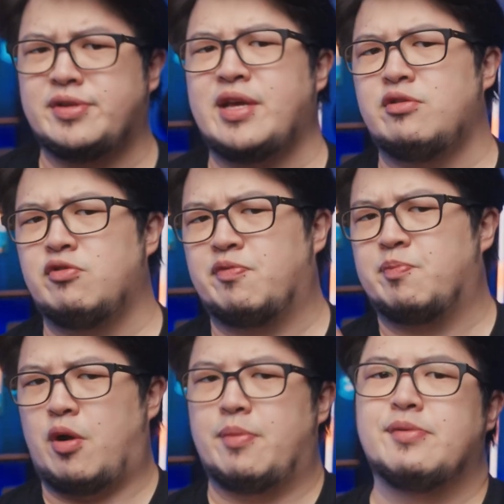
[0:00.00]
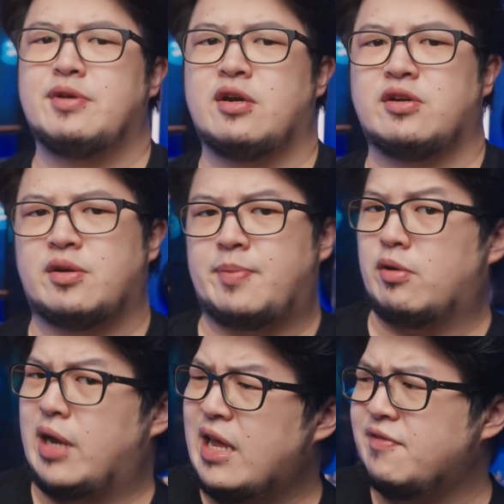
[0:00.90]
then you've probably heard
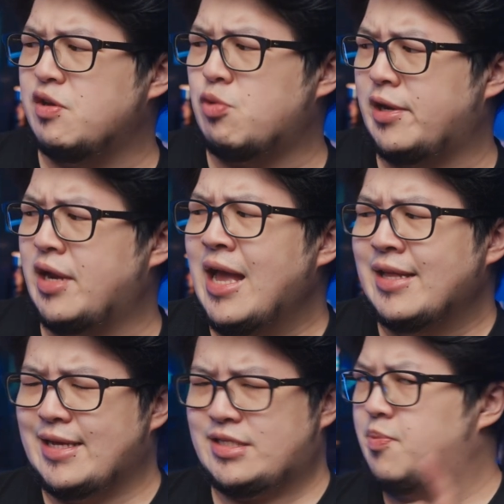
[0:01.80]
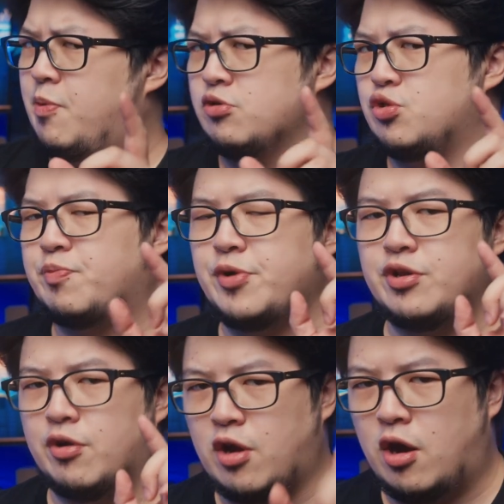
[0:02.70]
about AV1 that's supposed to bring
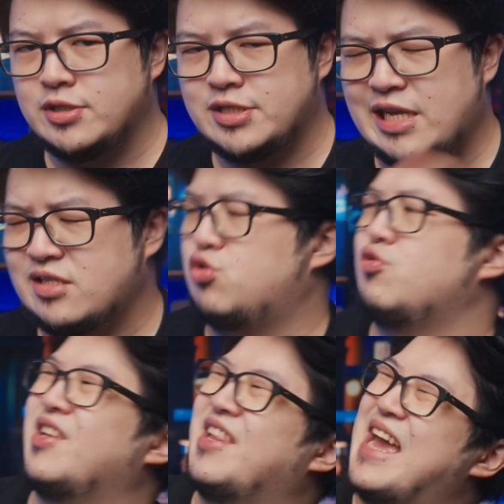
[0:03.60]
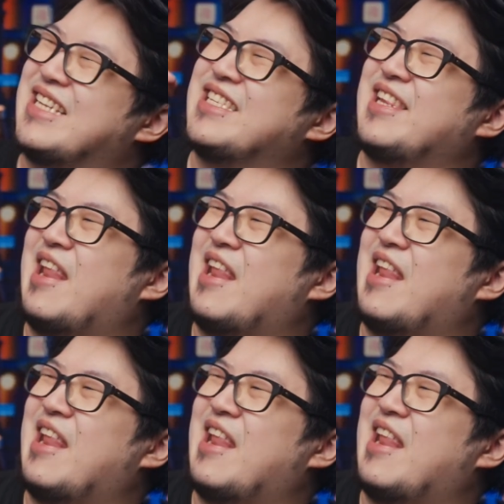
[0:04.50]
your content to the next